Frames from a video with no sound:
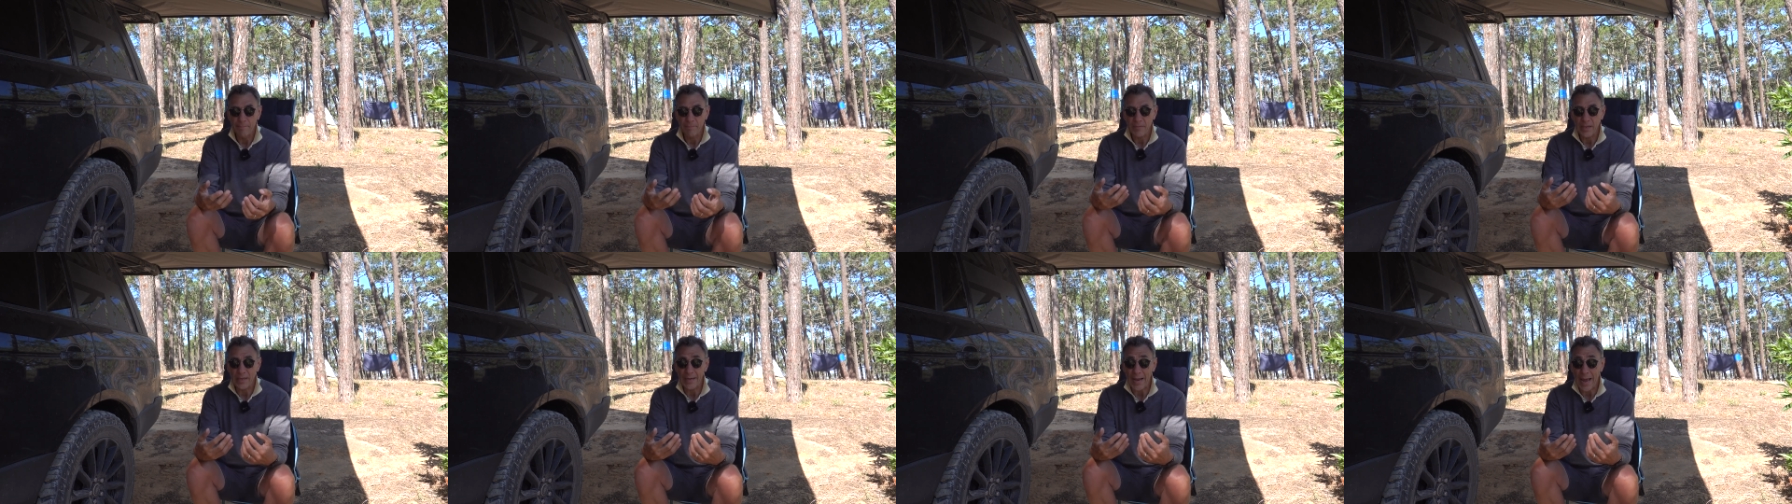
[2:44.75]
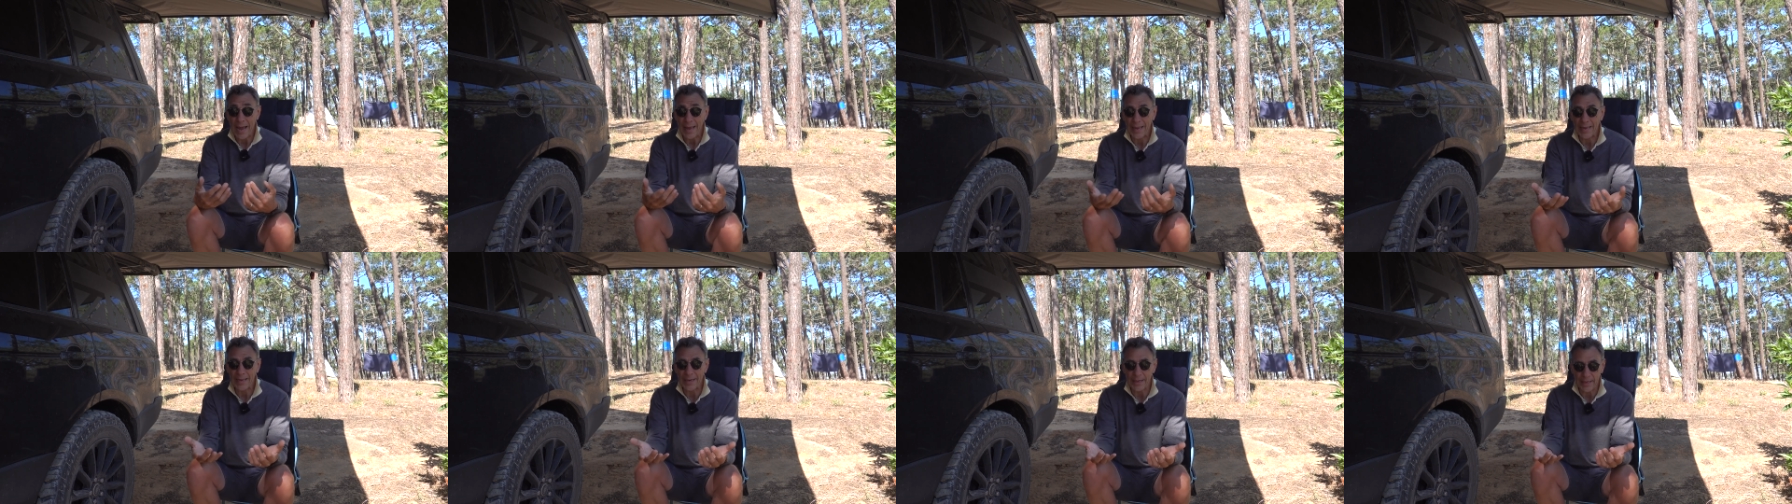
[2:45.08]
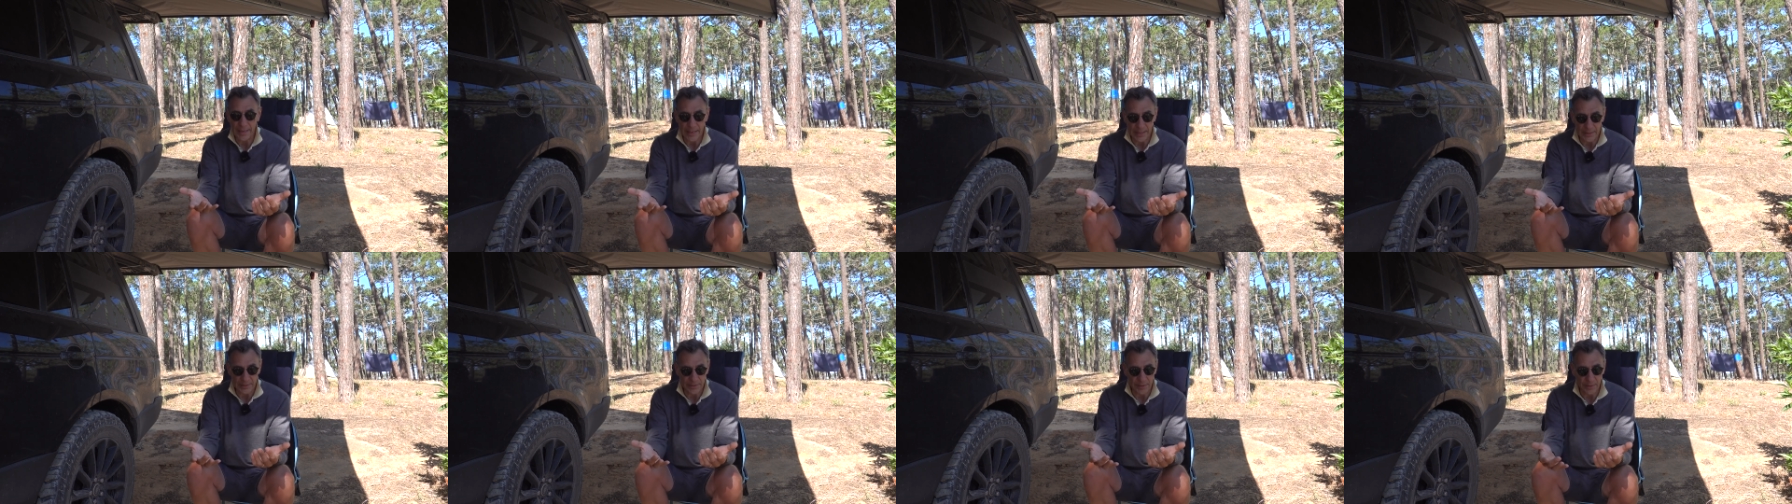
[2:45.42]

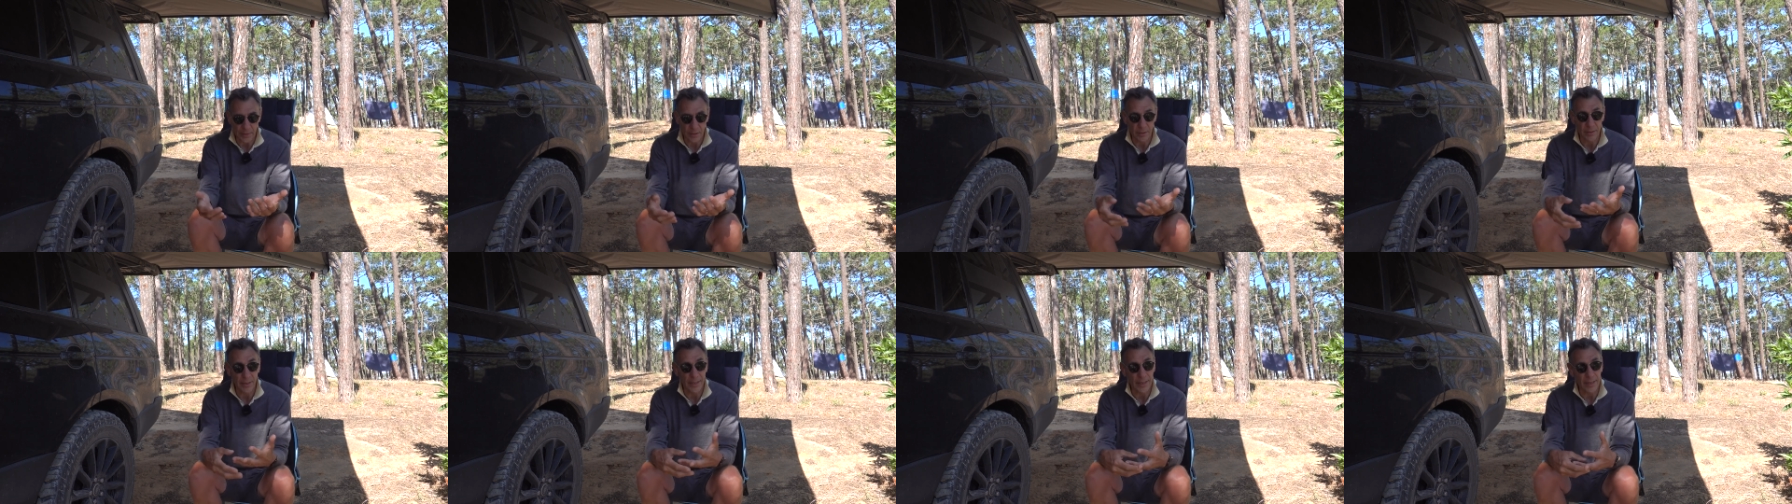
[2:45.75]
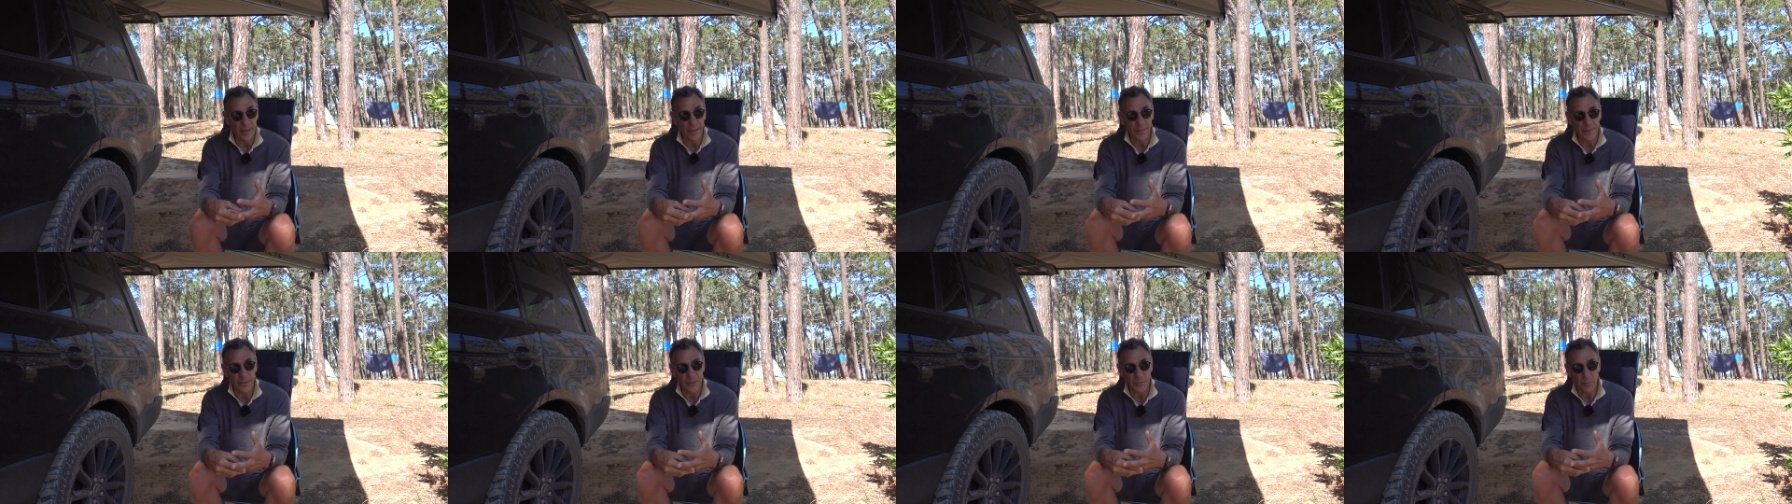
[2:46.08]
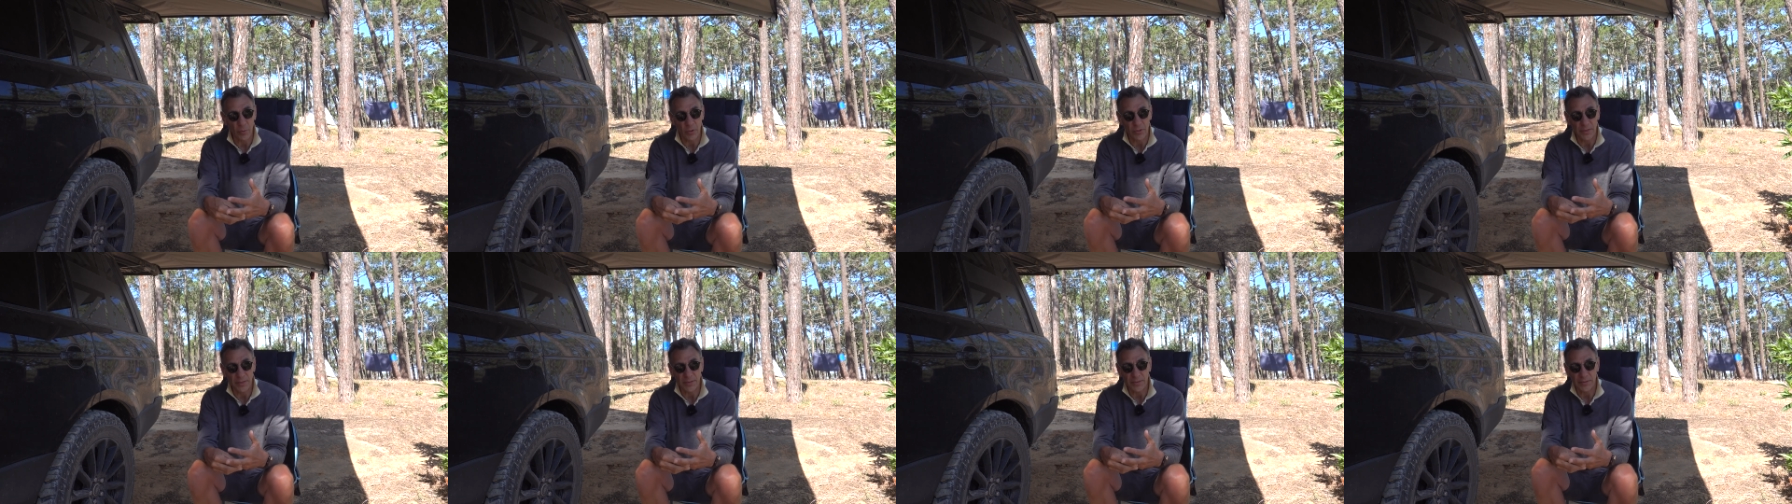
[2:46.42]
inhaling into the thing at this
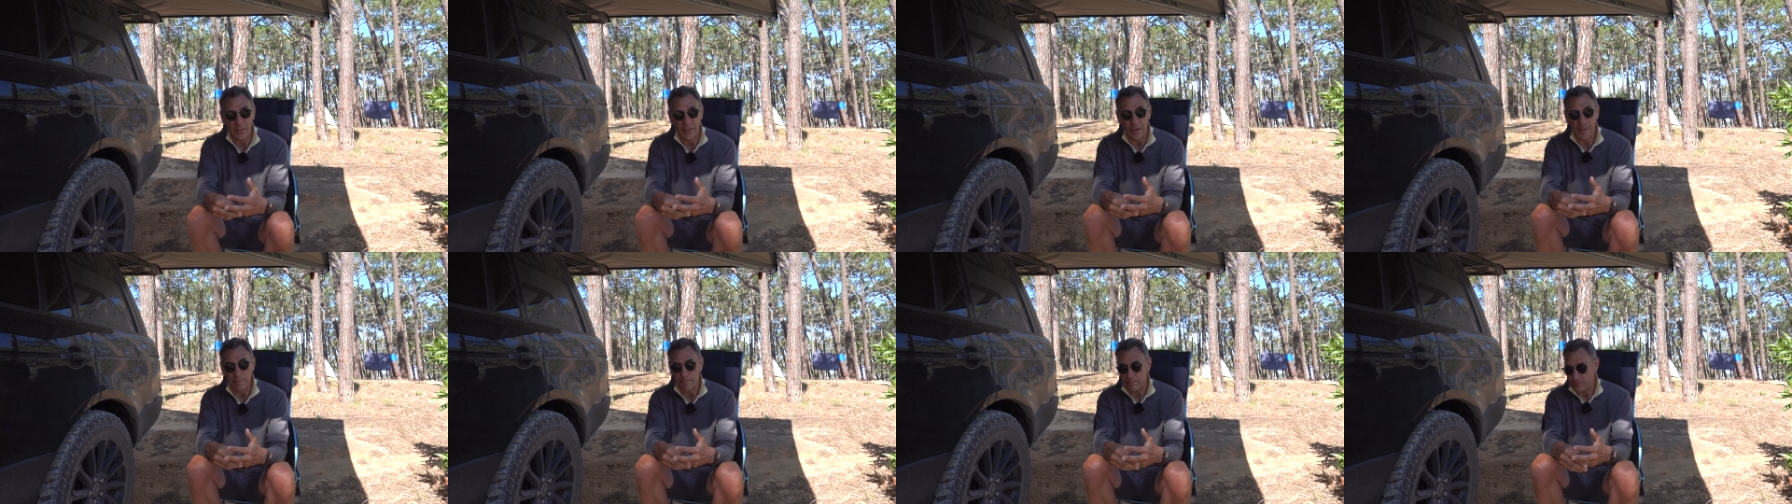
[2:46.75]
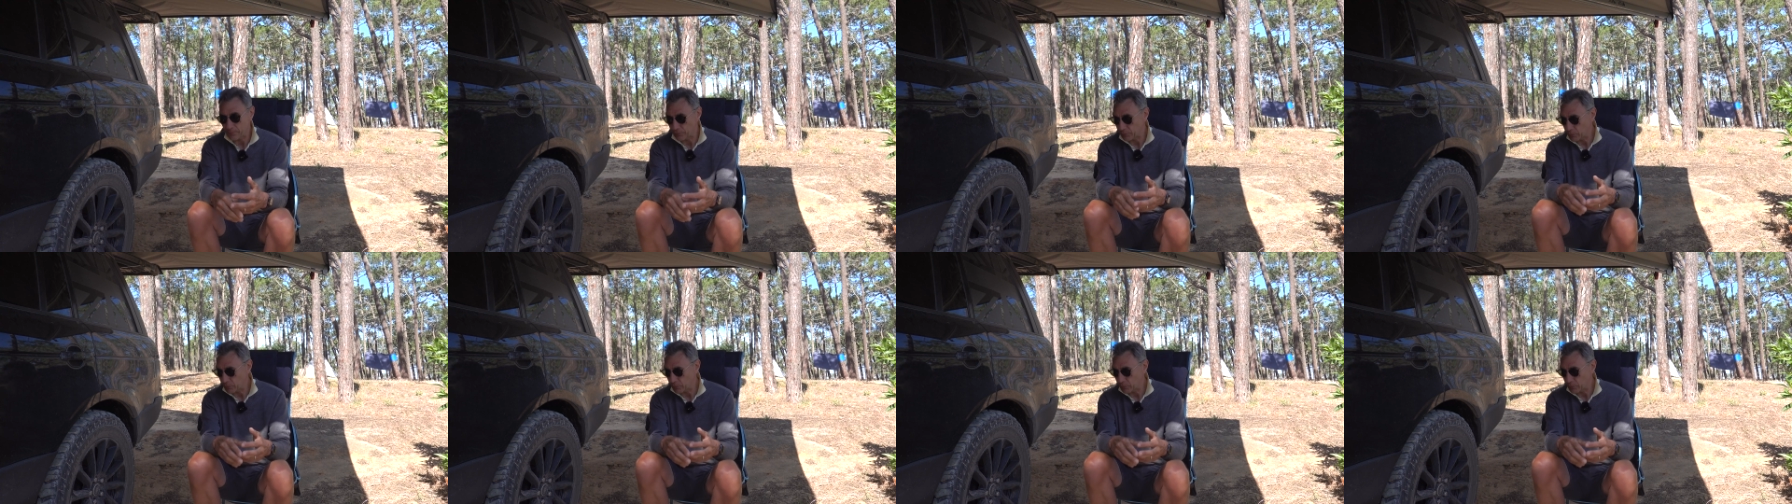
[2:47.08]
point in time.